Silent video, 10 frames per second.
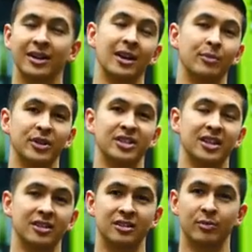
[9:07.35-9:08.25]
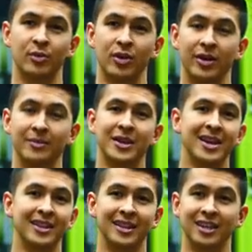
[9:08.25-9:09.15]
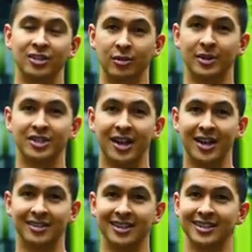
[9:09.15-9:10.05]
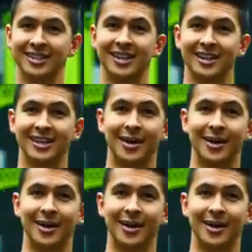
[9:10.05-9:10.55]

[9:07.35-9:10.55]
and I appreciate the support. Thank you so much guys, and I'll see you next